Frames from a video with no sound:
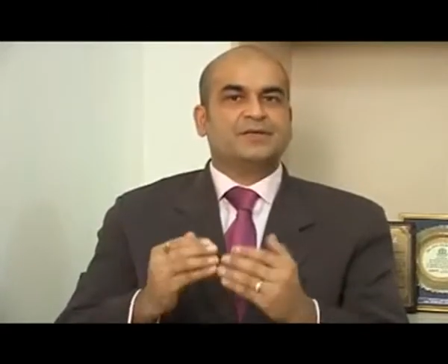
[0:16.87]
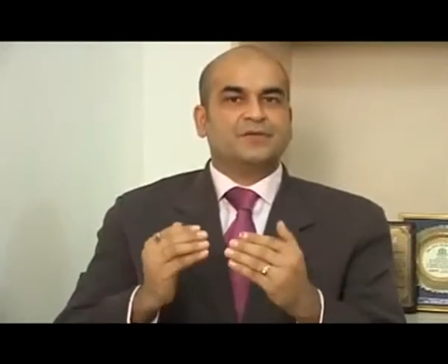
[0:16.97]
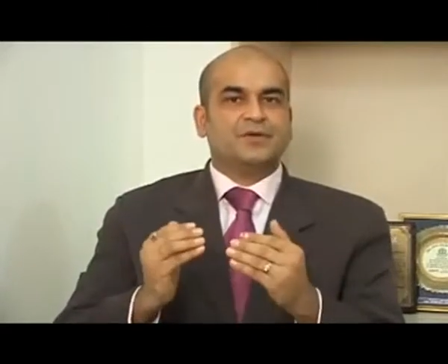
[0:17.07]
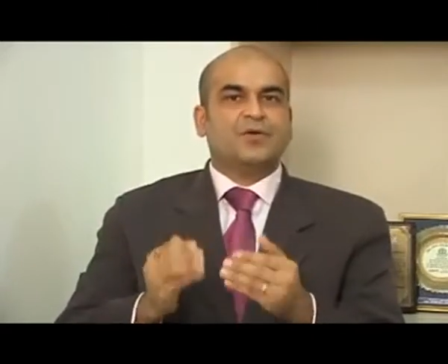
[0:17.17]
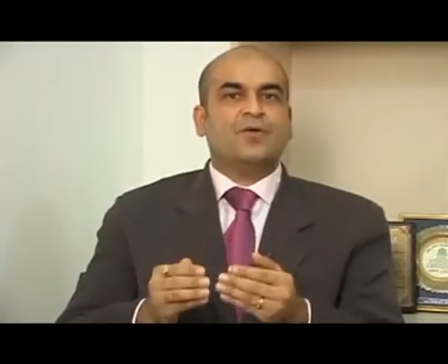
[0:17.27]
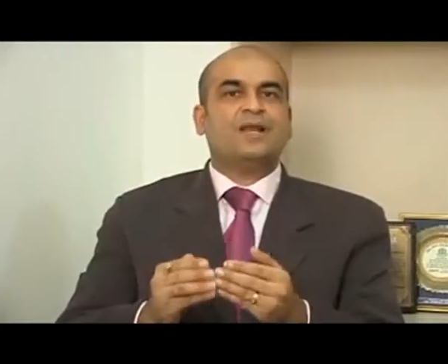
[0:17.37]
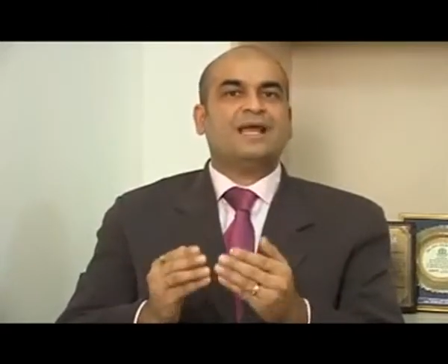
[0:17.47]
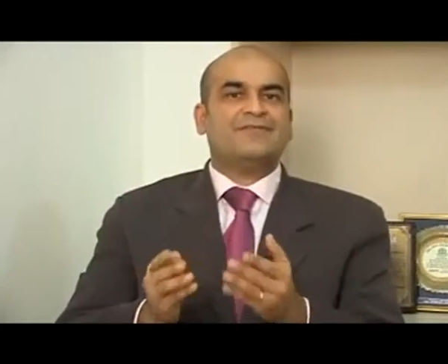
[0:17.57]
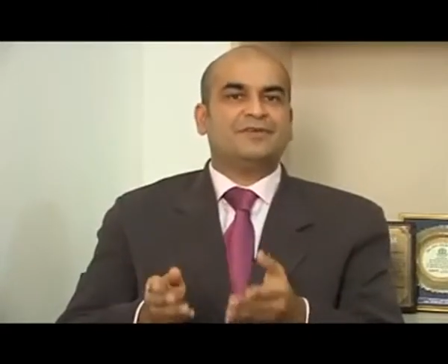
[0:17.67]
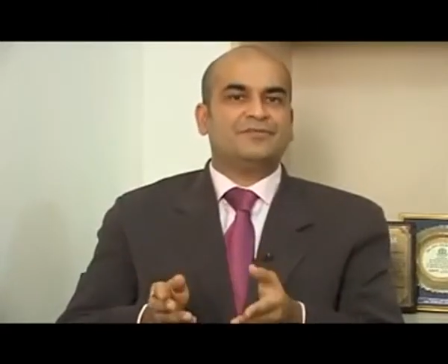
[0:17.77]
we all
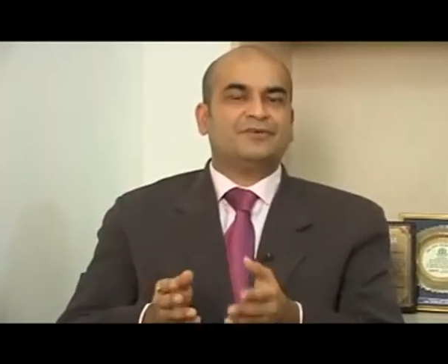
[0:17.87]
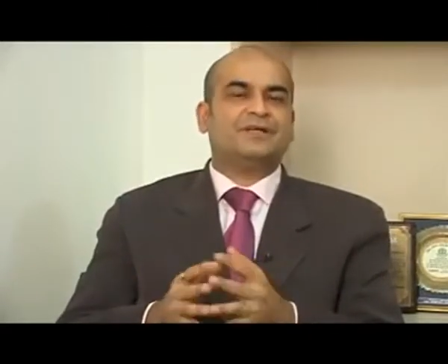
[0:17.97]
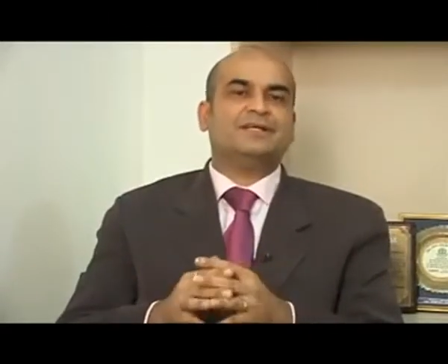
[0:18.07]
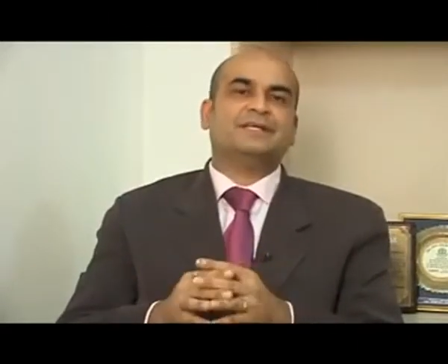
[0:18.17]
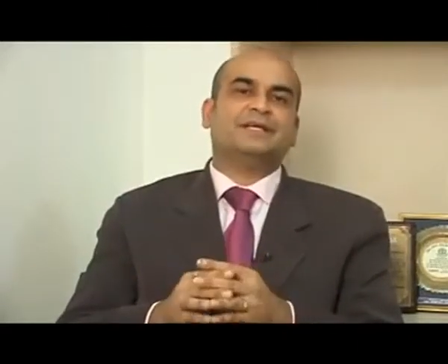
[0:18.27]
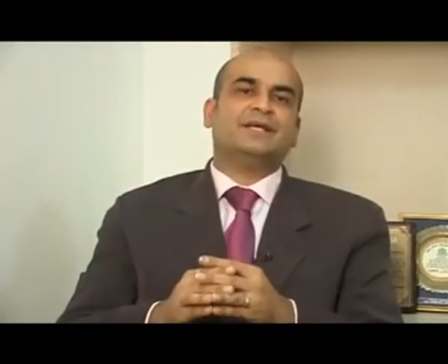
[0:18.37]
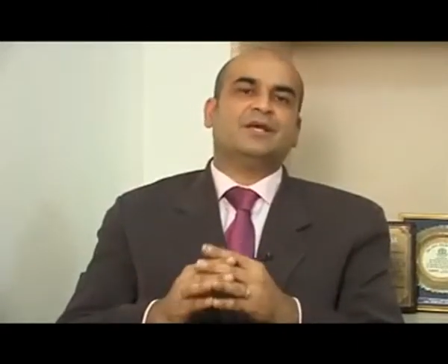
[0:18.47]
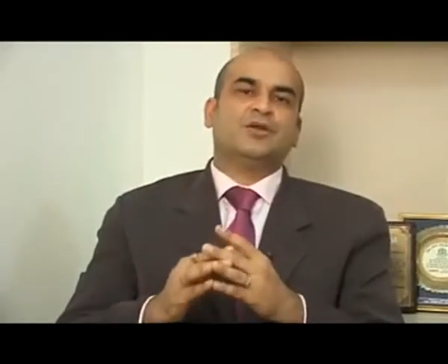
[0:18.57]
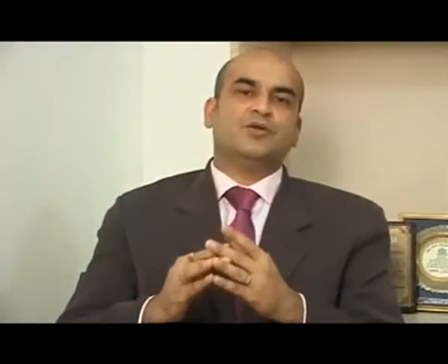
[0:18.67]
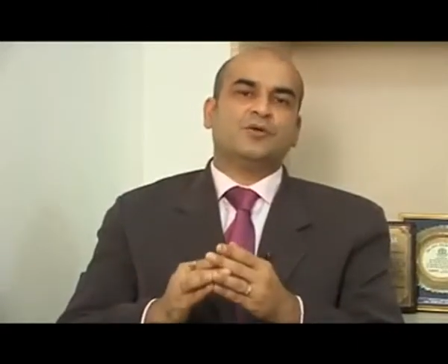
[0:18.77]
have difficulty
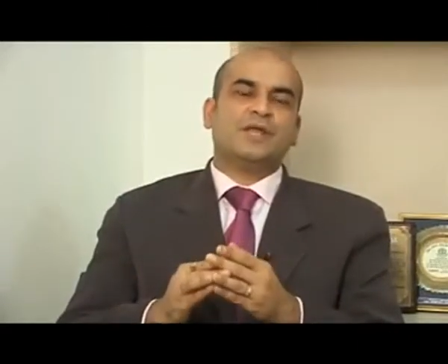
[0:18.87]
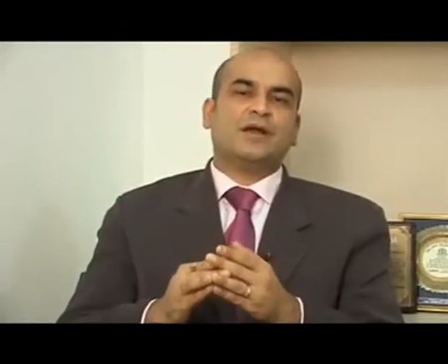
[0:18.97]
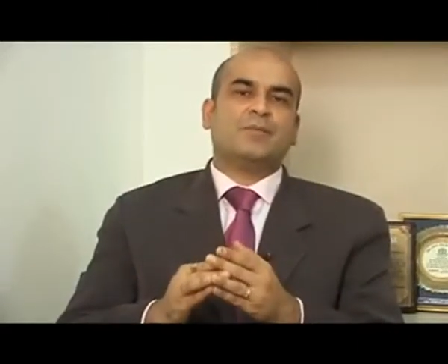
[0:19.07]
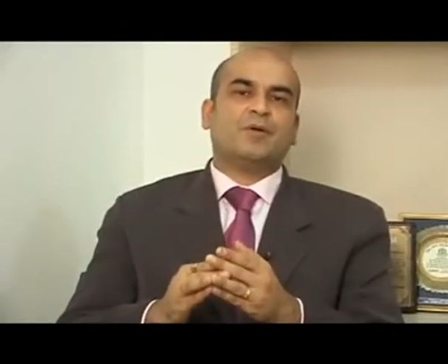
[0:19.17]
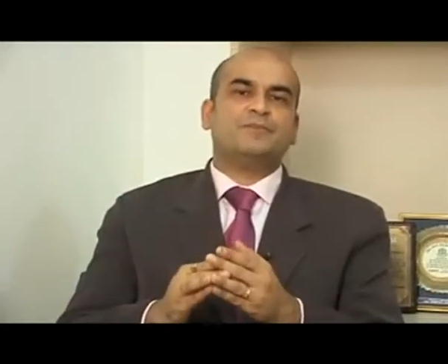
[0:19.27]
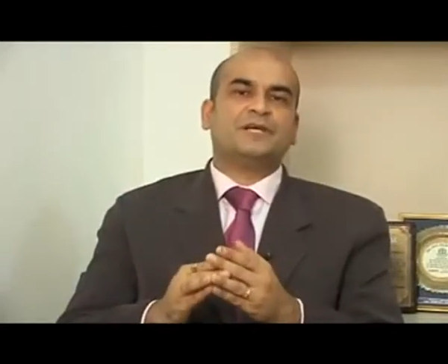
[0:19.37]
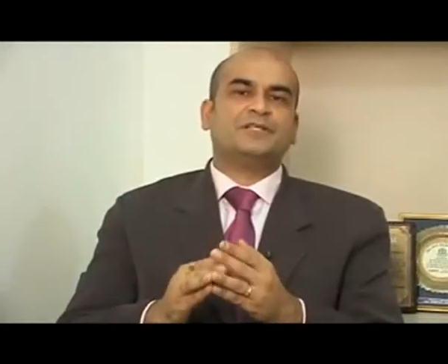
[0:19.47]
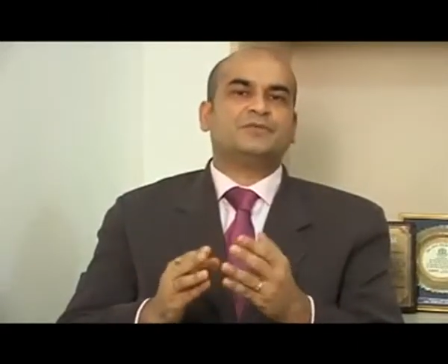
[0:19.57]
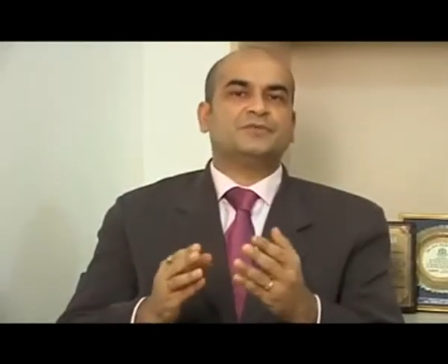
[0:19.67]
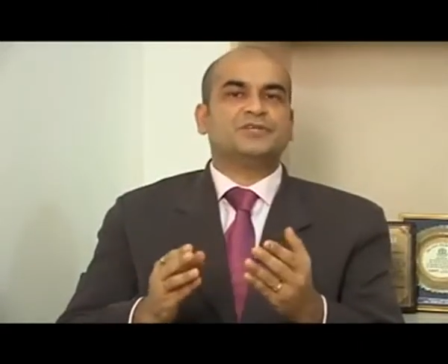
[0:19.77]
looking up
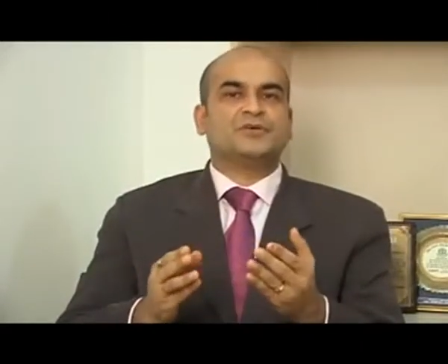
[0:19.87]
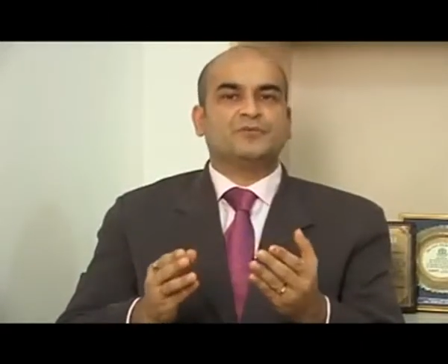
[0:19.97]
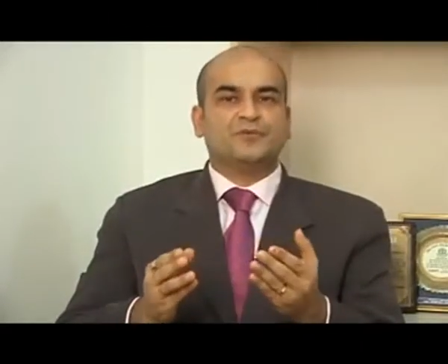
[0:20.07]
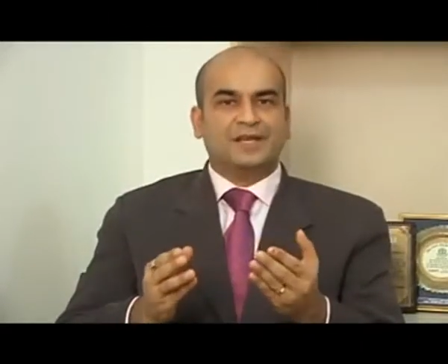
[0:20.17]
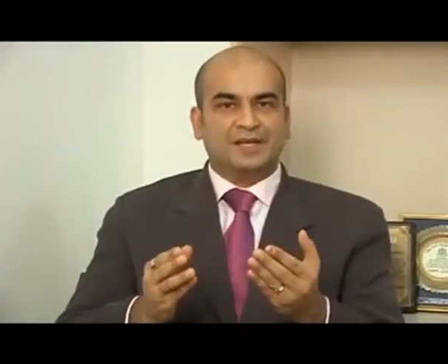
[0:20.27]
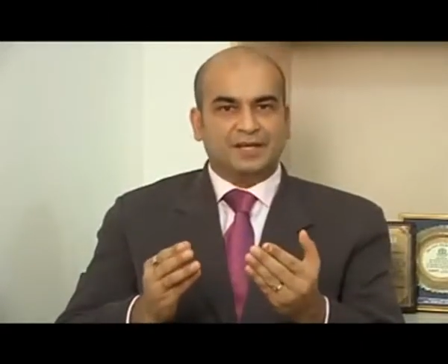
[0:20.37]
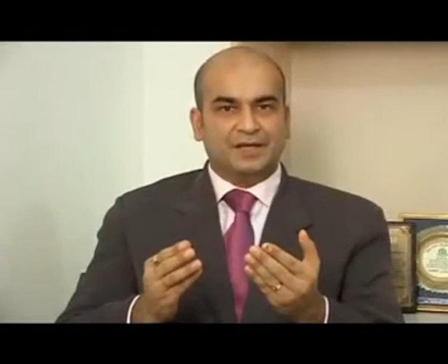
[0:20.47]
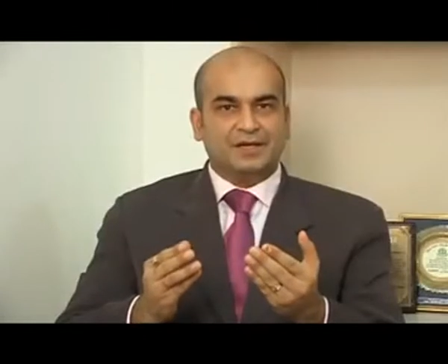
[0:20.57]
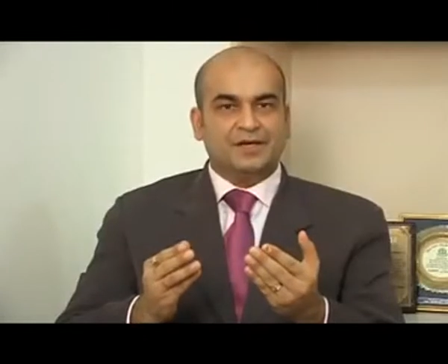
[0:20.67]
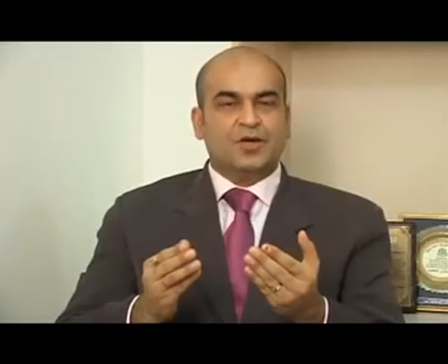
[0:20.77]
objects which are very
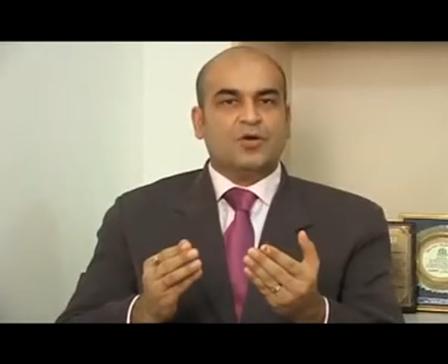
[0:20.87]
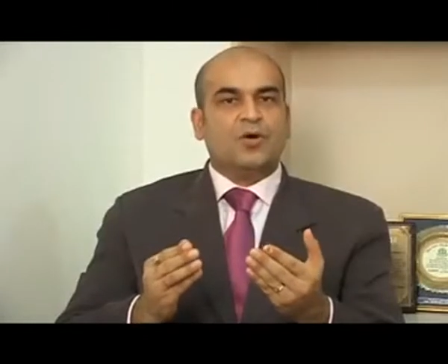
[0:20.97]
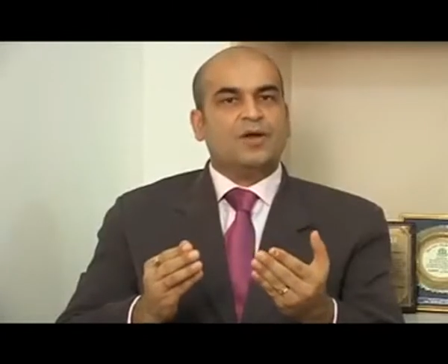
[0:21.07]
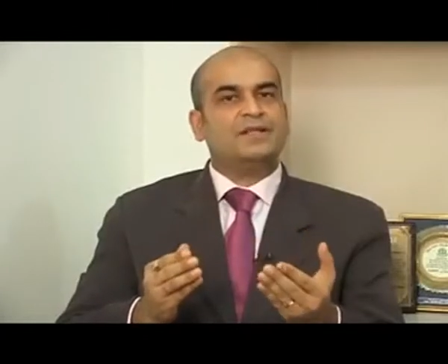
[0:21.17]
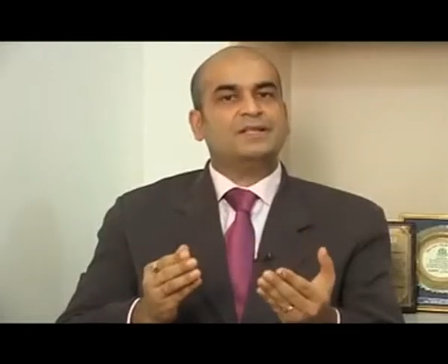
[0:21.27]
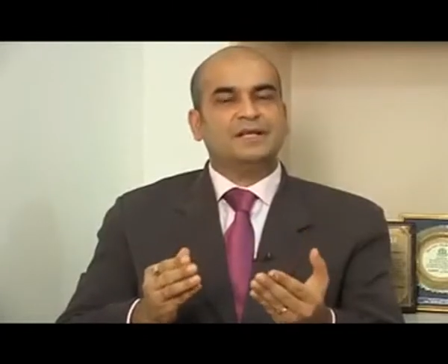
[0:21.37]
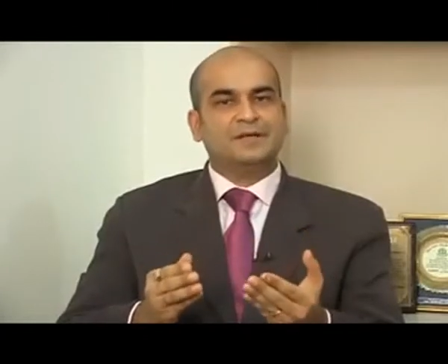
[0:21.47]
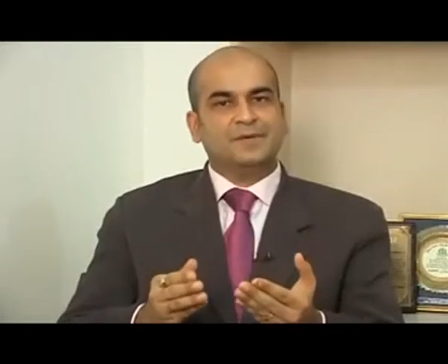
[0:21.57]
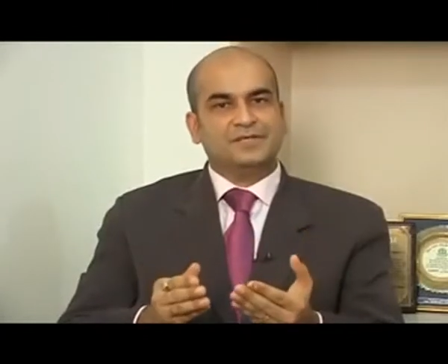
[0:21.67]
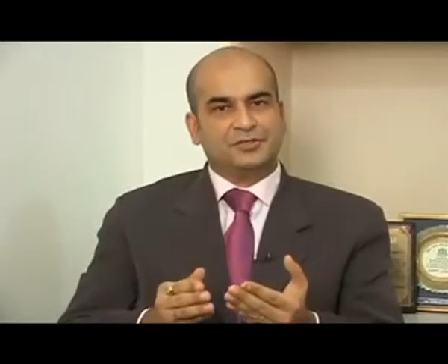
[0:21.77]
near or in the
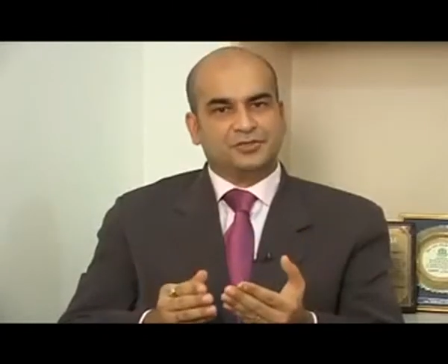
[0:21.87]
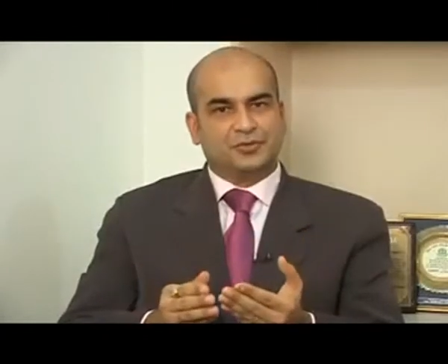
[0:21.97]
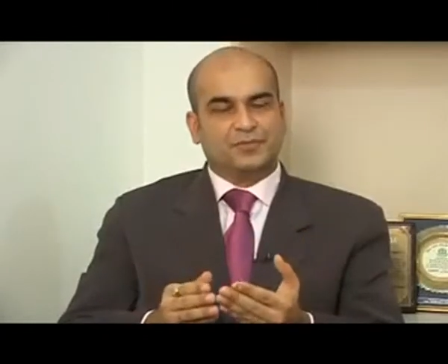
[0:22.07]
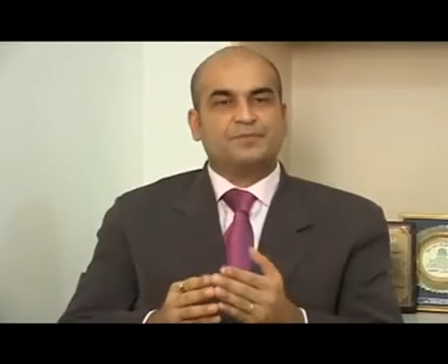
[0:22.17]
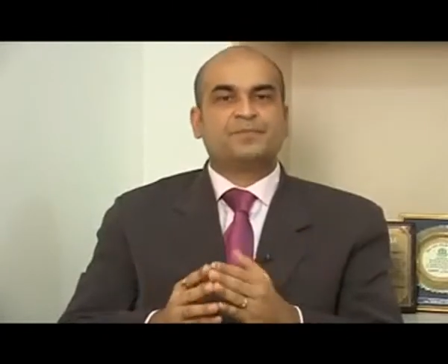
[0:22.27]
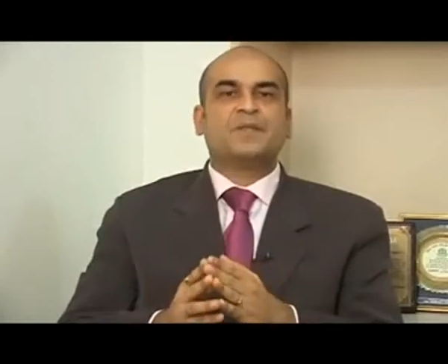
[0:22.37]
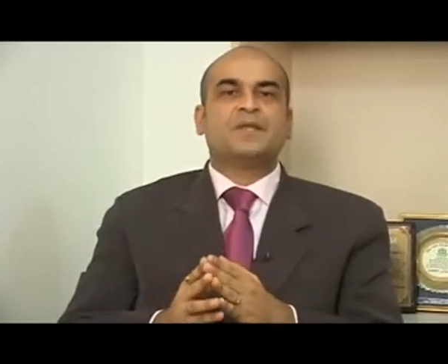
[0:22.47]
intermediate zone.